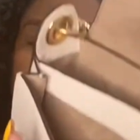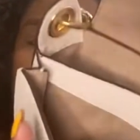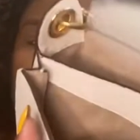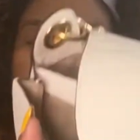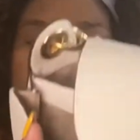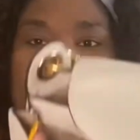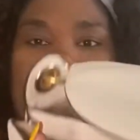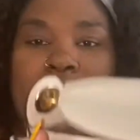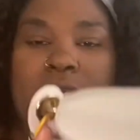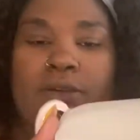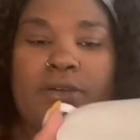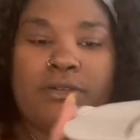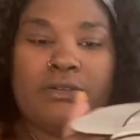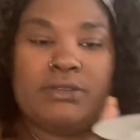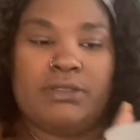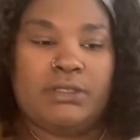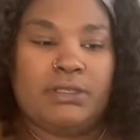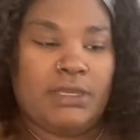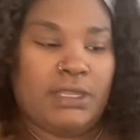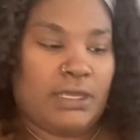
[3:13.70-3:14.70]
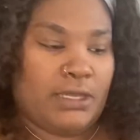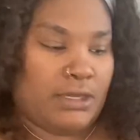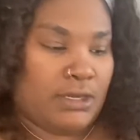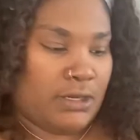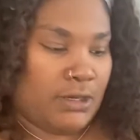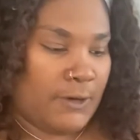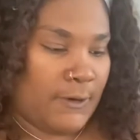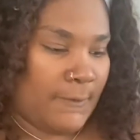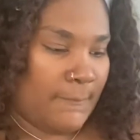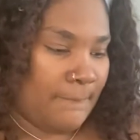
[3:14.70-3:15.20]
it goes in
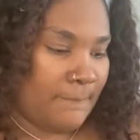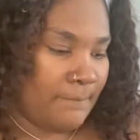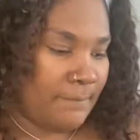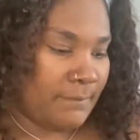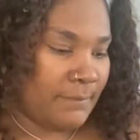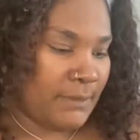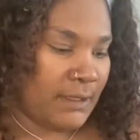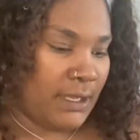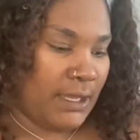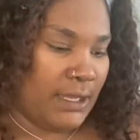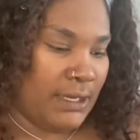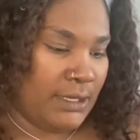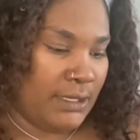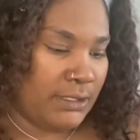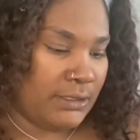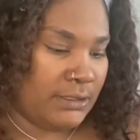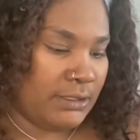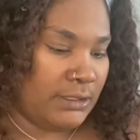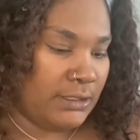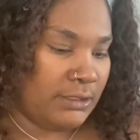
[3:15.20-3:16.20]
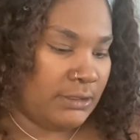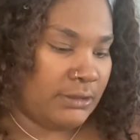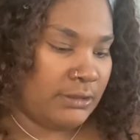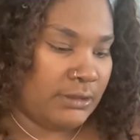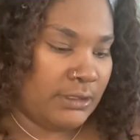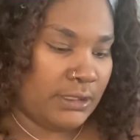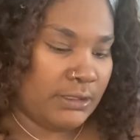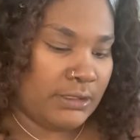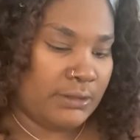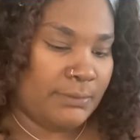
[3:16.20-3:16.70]
there, and this is
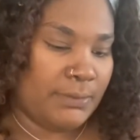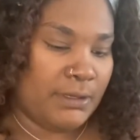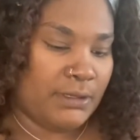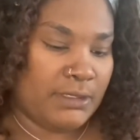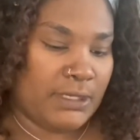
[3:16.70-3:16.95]
big,